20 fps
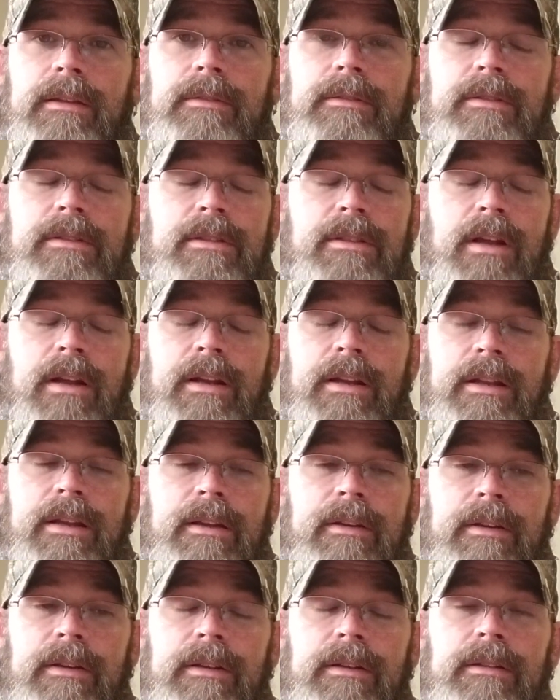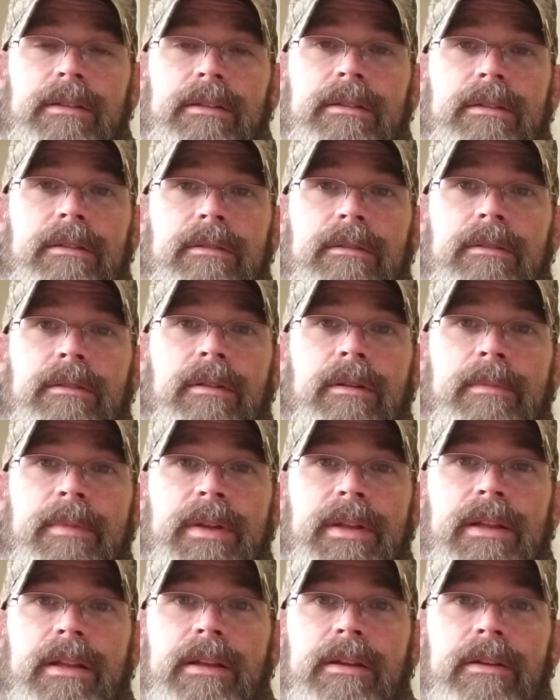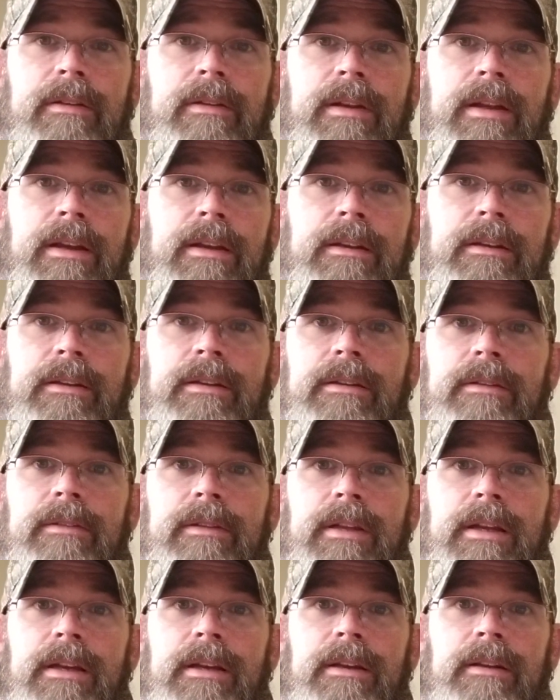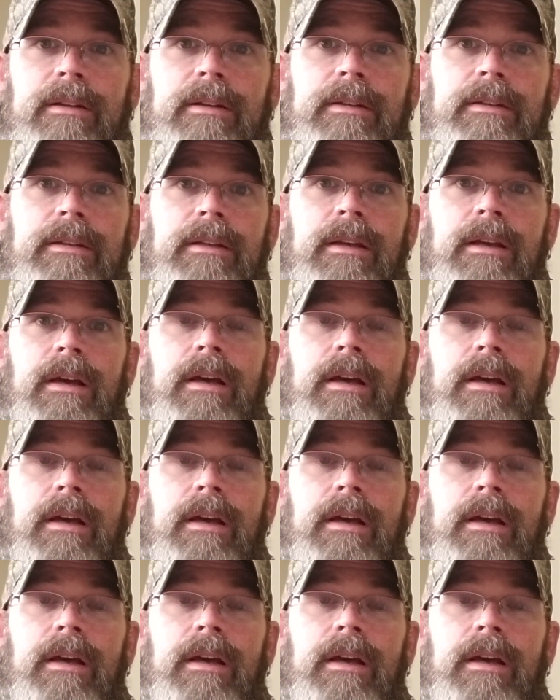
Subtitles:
started hearing a little bit here and there, and